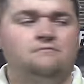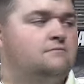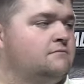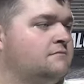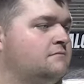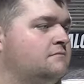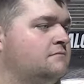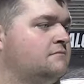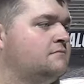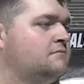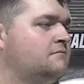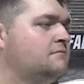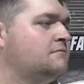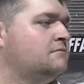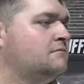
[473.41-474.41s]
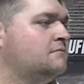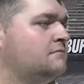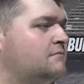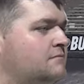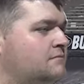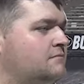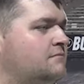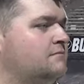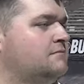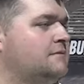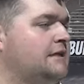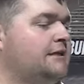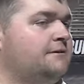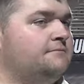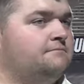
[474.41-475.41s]

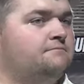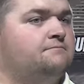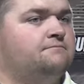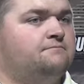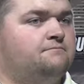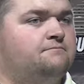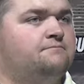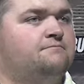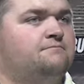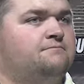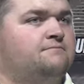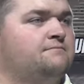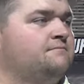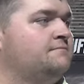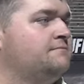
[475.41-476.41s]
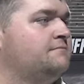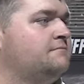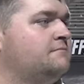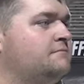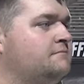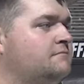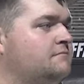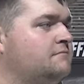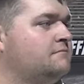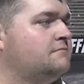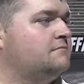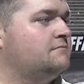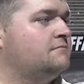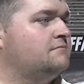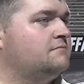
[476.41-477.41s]

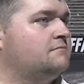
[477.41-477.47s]
(not speaking)